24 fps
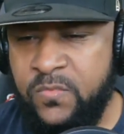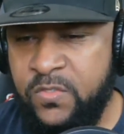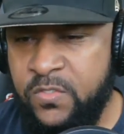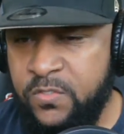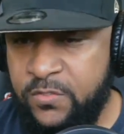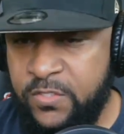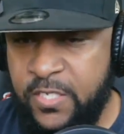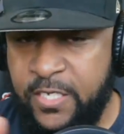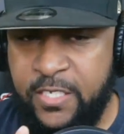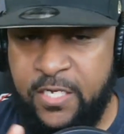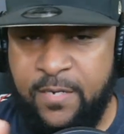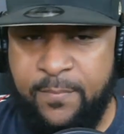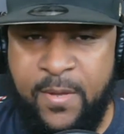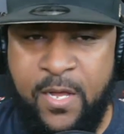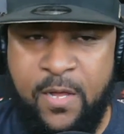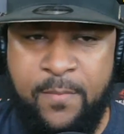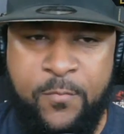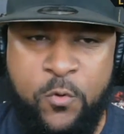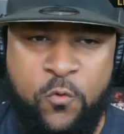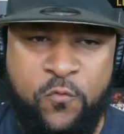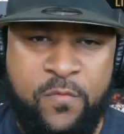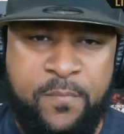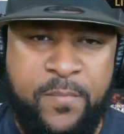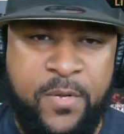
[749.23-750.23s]
Thinking about
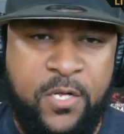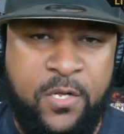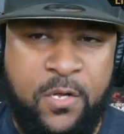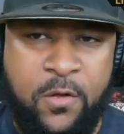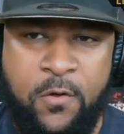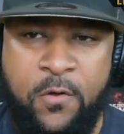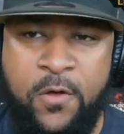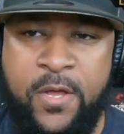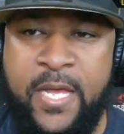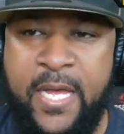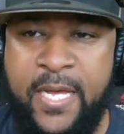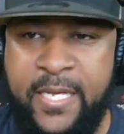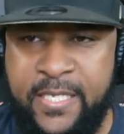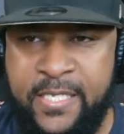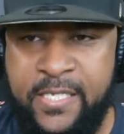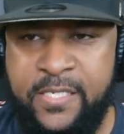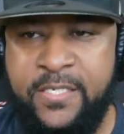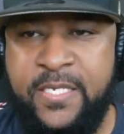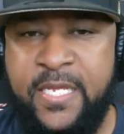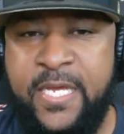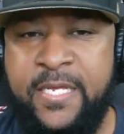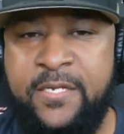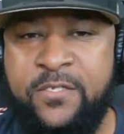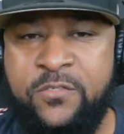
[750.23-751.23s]
moving McCoy, I get
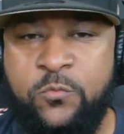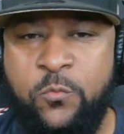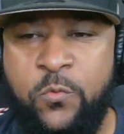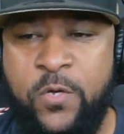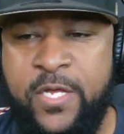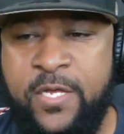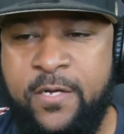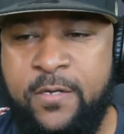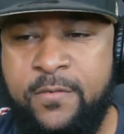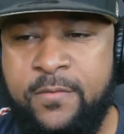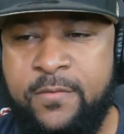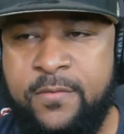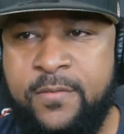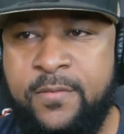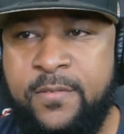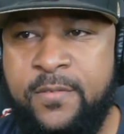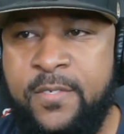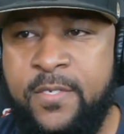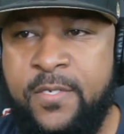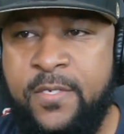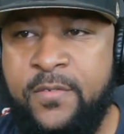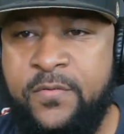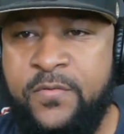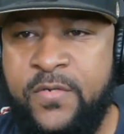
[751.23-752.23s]
that as well.
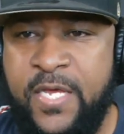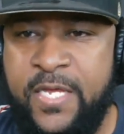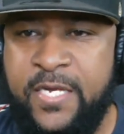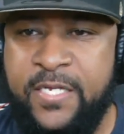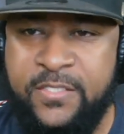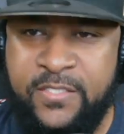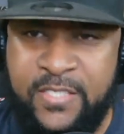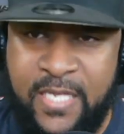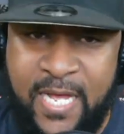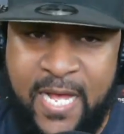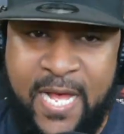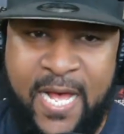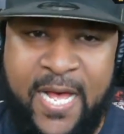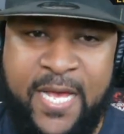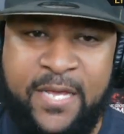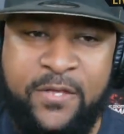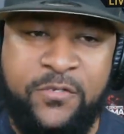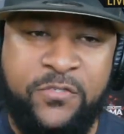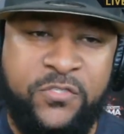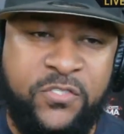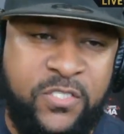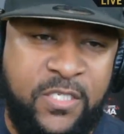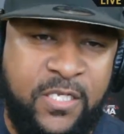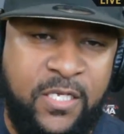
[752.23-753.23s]
That is a higher
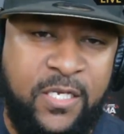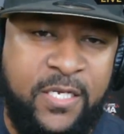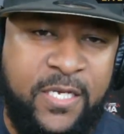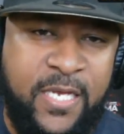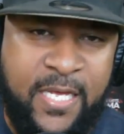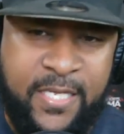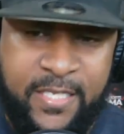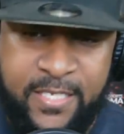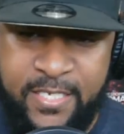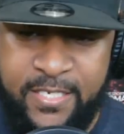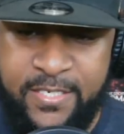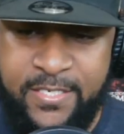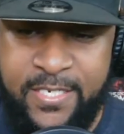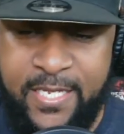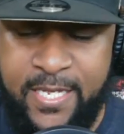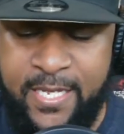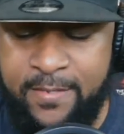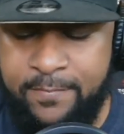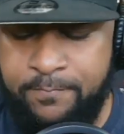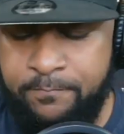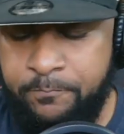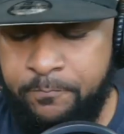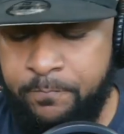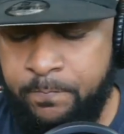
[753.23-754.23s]
ceiling. I get
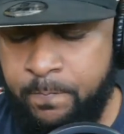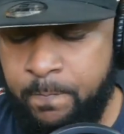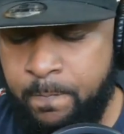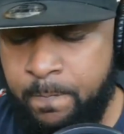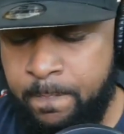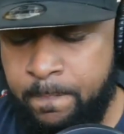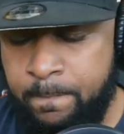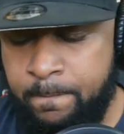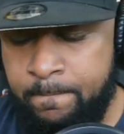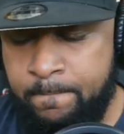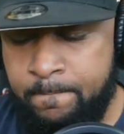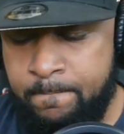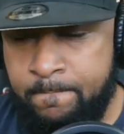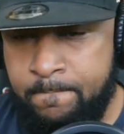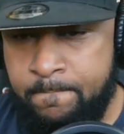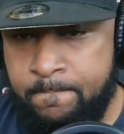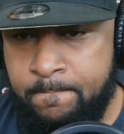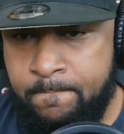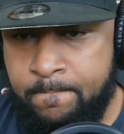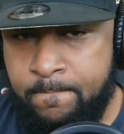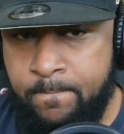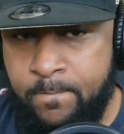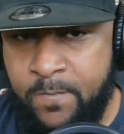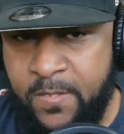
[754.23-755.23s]
that.
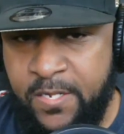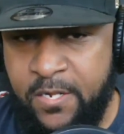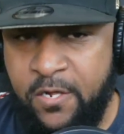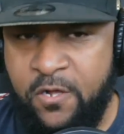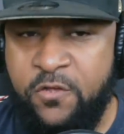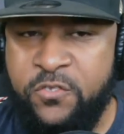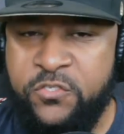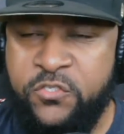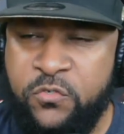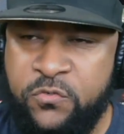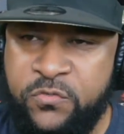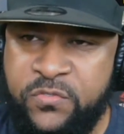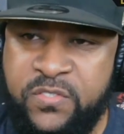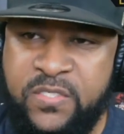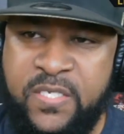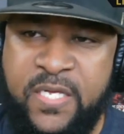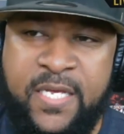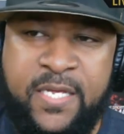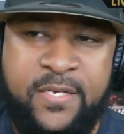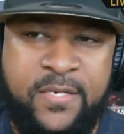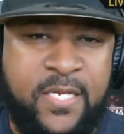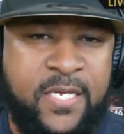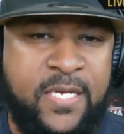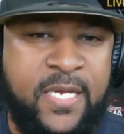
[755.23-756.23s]
Then I also
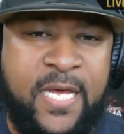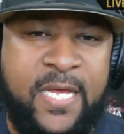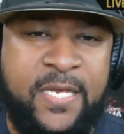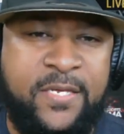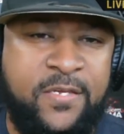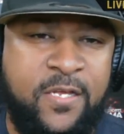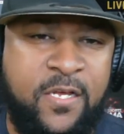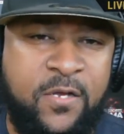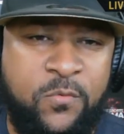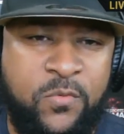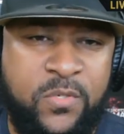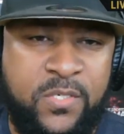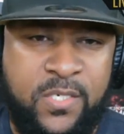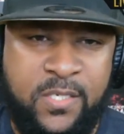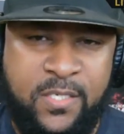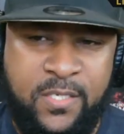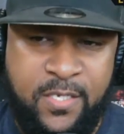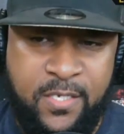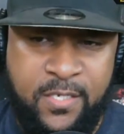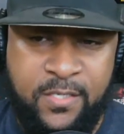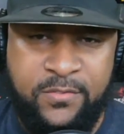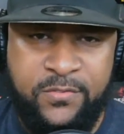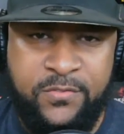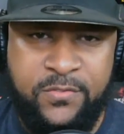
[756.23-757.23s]
said they're not done with the
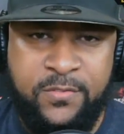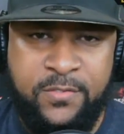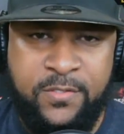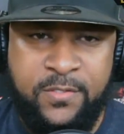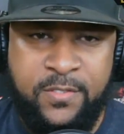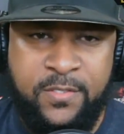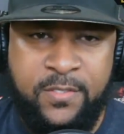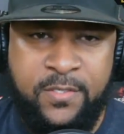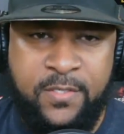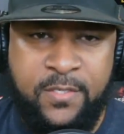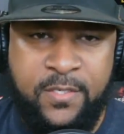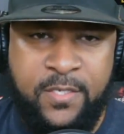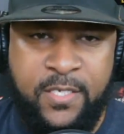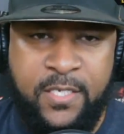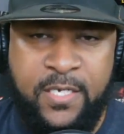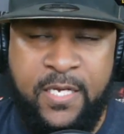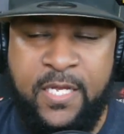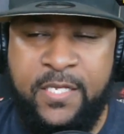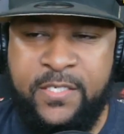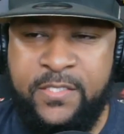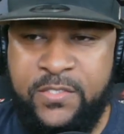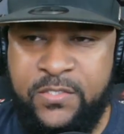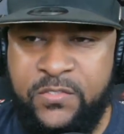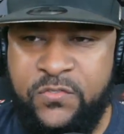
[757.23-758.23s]
cuts. And
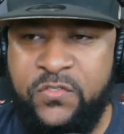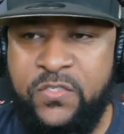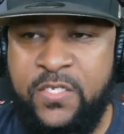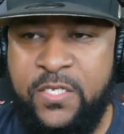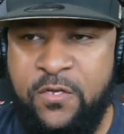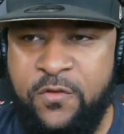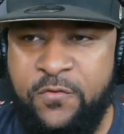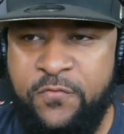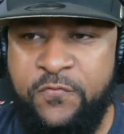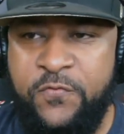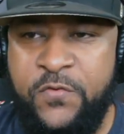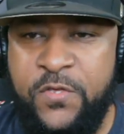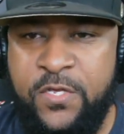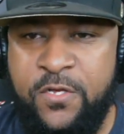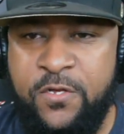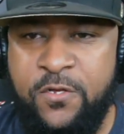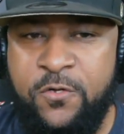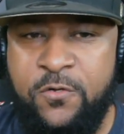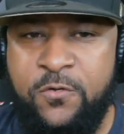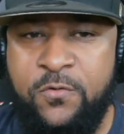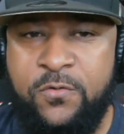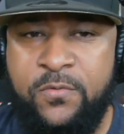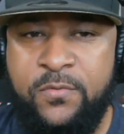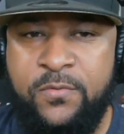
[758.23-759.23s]
I still
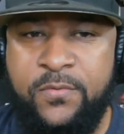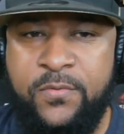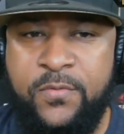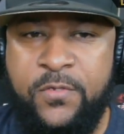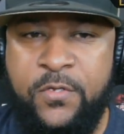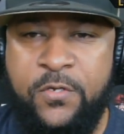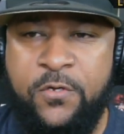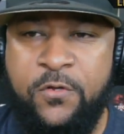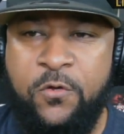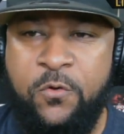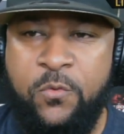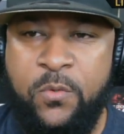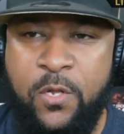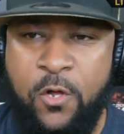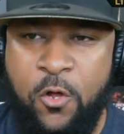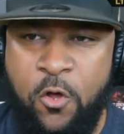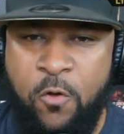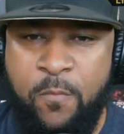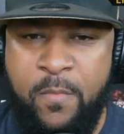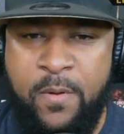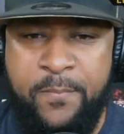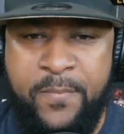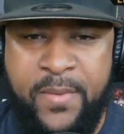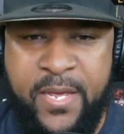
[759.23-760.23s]
feel, you know, with
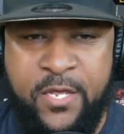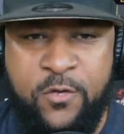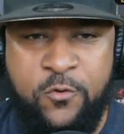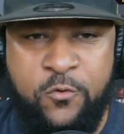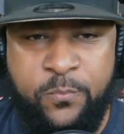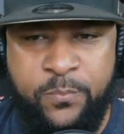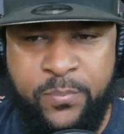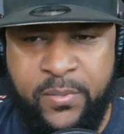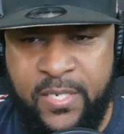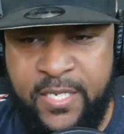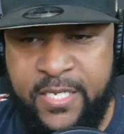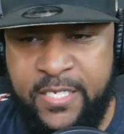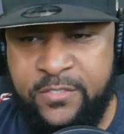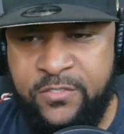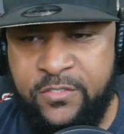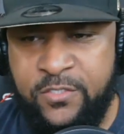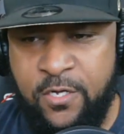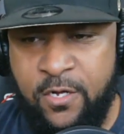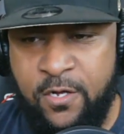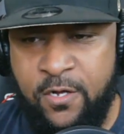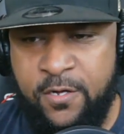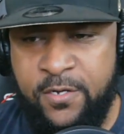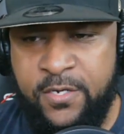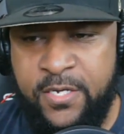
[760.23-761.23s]
Omameh, who plays
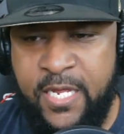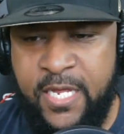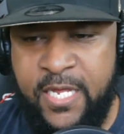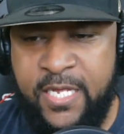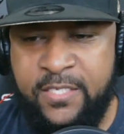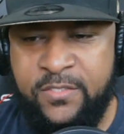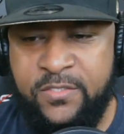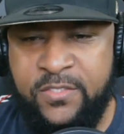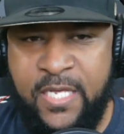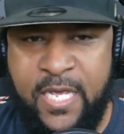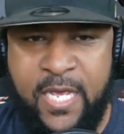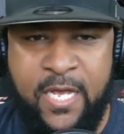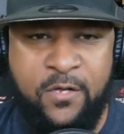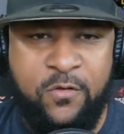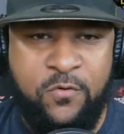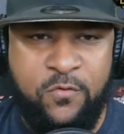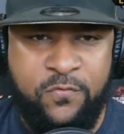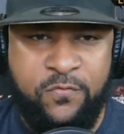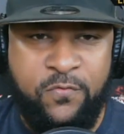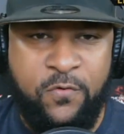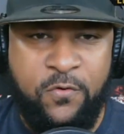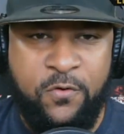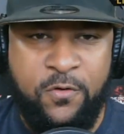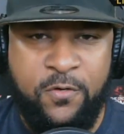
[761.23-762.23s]
guard and tackle
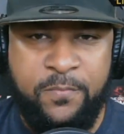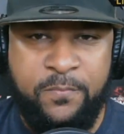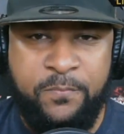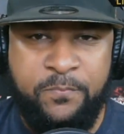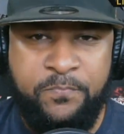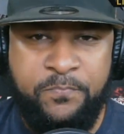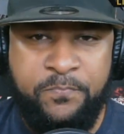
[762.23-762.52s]
for him,